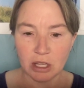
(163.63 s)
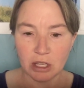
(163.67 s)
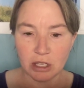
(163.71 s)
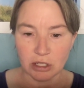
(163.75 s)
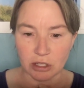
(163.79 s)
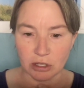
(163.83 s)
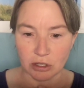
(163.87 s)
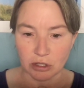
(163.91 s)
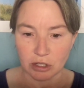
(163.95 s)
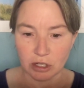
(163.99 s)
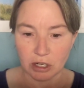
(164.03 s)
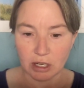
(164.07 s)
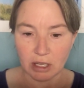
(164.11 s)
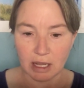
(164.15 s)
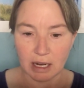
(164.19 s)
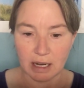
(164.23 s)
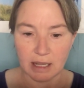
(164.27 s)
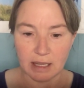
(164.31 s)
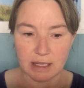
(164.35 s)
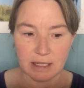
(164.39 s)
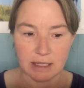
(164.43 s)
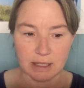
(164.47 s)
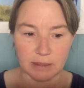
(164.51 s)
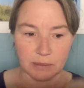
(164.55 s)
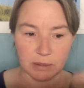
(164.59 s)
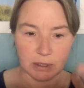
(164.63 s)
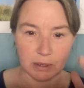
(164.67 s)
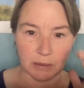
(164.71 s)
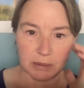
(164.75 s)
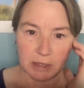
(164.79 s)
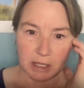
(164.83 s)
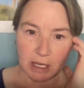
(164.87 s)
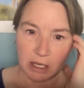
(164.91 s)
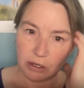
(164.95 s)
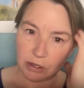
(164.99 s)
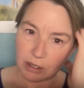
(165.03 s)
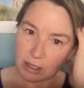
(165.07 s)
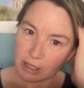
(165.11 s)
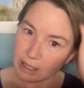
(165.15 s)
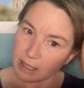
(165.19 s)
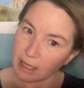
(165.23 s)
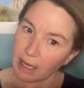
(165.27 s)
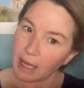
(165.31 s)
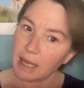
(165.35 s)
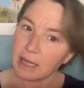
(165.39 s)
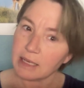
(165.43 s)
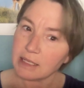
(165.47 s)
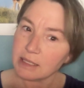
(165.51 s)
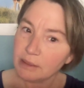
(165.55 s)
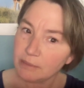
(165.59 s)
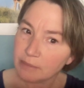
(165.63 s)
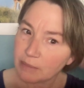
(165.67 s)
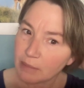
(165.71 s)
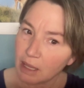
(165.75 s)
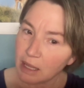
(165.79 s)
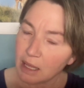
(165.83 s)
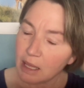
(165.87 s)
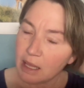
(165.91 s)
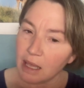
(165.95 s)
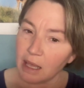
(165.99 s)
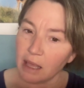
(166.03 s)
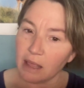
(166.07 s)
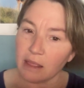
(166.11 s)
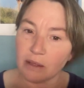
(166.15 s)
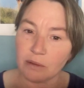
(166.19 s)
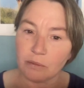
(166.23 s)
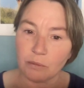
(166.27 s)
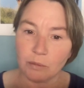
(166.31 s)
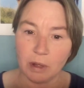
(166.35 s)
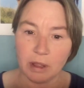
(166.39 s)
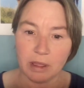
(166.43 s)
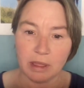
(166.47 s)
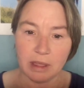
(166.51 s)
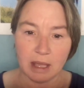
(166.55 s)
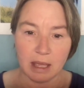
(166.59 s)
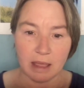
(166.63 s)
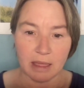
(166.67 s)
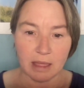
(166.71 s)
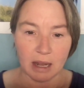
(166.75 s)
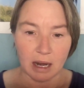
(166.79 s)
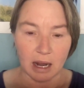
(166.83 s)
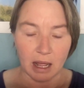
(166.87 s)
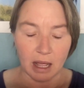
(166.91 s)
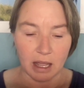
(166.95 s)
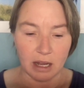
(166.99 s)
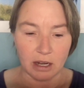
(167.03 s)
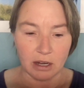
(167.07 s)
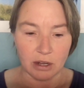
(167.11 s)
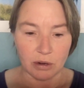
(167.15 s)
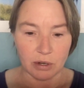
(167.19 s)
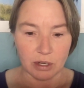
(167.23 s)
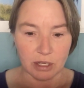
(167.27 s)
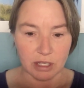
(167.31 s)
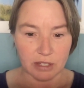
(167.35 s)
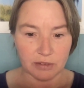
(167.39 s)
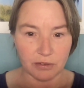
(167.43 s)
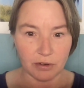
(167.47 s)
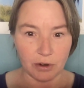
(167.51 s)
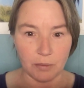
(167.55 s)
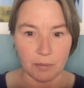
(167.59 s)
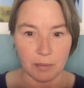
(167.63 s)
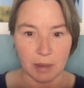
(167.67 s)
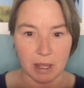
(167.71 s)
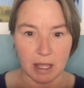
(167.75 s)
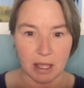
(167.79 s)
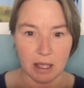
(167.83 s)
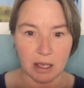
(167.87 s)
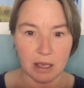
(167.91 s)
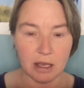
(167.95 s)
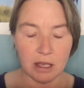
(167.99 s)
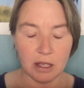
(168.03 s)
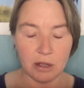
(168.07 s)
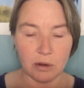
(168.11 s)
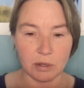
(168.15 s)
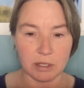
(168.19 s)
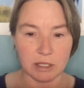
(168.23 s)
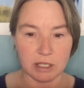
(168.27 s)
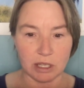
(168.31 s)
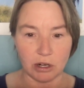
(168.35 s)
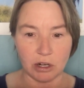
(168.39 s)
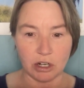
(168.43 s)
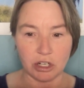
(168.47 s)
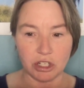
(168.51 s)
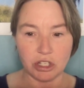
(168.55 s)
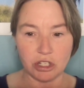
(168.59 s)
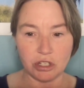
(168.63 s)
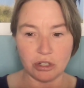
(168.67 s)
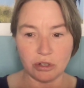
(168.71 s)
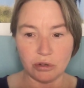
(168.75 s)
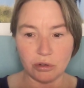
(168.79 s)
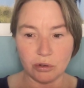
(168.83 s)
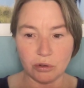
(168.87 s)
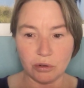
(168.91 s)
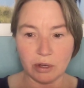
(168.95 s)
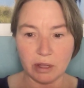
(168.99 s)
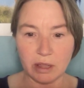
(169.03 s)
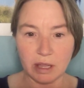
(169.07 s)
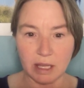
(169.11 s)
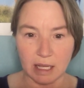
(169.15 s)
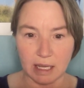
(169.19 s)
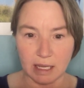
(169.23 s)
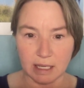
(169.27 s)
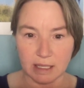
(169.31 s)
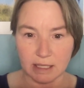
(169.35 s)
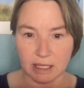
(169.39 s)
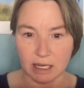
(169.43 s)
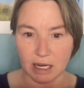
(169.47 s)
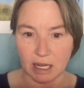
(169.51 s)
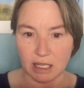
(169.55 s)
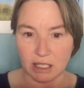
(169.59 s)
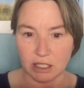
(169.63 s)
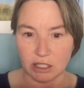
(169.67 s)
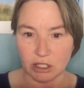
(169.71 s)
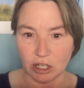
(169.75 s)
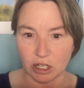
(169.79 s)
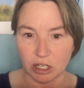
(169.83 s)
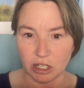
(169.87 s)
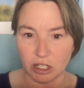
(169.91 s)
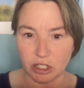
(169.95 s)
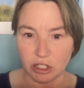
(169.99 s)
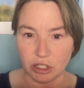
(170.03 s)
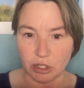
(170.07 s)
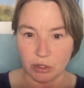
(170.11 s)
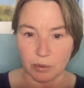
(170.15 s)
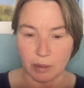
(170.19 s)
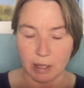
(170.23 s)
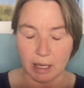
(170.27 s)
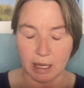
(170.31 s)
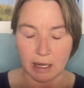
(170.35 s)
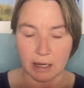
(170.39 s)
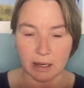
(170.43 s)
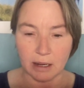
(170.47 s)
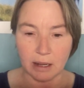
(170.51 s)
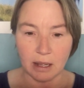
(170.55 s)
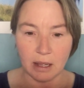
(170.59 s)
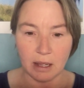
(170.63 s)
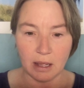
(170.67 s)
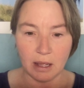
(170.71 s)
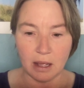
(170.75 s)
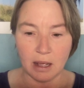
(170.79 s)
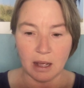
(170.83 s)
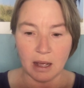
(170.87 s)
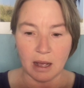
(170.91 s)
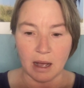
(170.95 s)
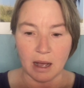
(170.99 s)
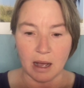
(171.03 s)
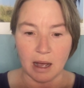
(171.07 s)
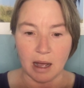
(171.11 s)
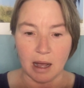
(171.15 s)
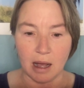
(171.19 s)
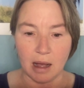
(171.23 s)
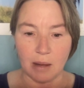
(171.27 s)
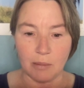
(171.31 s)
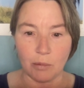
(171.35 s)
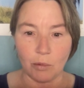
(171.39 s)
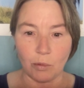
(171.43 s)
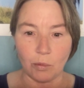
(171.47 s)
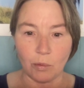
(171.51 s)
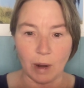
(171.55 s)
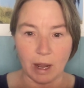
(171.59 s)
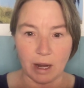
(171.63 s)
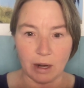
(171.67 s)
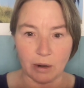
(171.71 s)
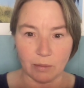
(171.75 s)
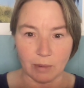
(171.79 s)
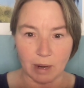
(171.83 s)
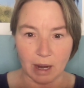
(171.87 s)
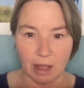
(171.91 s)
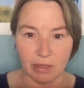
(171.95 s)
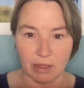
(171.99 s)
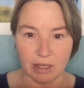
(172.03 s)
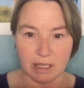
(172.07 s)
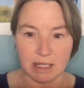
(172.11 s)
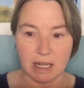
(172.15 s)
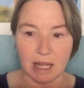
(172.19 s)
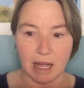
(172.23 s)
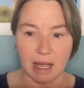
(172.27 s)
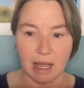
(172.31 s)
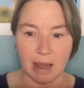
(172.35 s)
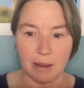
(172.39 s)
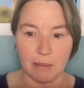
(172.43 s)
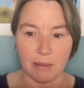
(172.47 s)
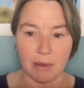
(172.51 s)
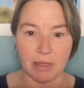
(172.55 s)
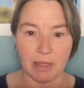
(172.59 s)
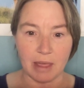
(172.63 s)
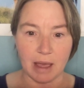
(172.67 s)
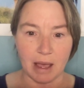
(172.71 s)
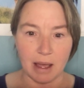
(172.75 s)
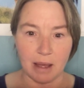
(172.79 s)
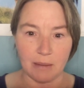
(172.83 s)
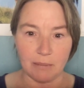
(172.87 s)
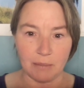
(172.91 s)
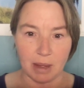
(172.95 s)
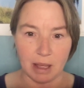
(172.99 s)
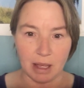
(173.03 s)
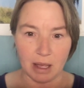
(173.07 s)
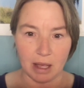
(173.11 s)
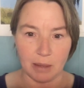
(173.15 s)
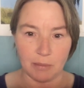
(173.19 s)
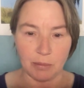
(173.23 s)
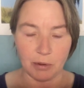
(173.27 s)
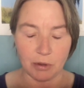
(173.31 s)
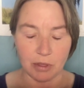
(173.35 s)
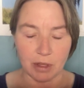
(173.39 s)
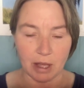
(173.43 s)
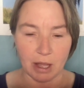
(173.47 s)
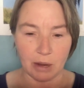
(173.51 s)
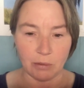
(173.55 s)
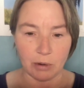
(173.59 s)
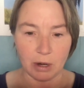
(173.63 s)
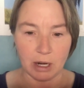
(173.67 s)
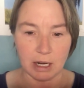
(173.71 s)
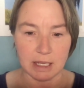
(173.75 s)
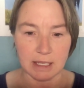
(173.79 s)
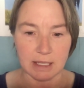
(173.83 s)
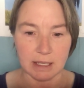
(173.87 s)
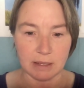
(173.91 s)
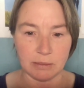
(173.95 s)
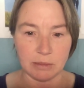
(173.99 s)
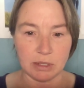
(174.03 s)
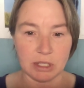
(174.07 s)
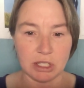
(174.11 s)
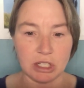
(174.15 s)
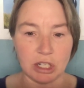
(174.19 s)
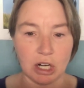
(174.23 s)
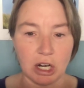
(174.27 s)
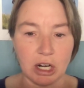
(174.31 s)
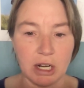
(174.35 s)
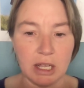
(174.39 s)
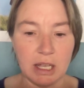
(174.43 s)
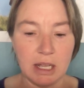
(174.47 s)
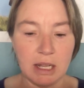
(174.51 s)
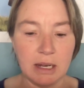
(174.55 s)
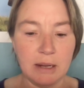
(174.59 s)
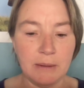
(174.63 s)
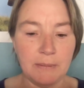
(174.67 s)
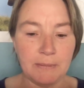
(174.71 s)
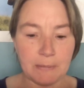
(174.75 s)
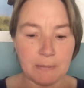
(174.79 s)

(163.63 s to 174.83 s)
So those are a lot of the symptoms that you can get. And the one thing that I noticed for me was there are two things that I started doing um, right around the time that my hypothyroidism started.